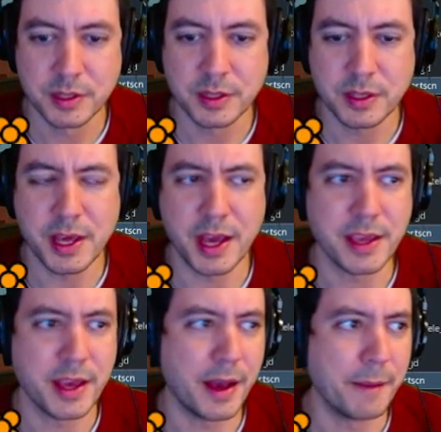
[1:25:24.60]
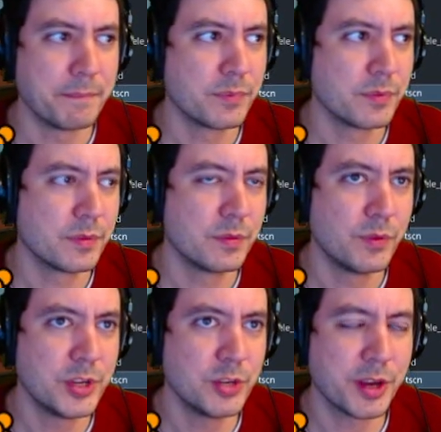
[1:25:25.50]
Yeah.
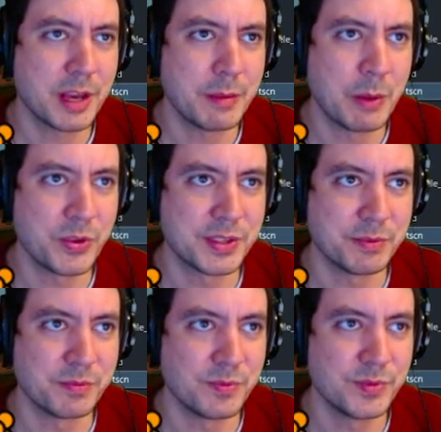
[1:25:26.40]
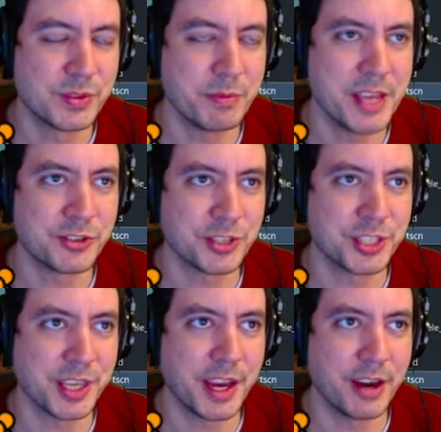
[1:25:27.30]
We do want to come up with some
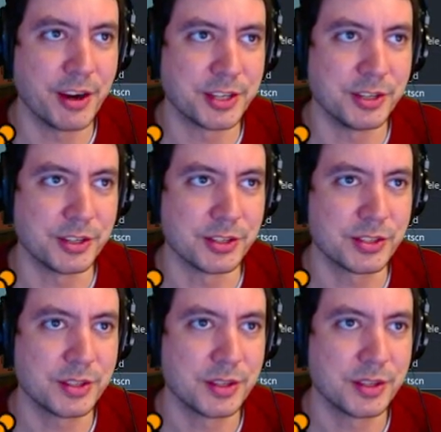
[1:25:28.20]
interesting characters.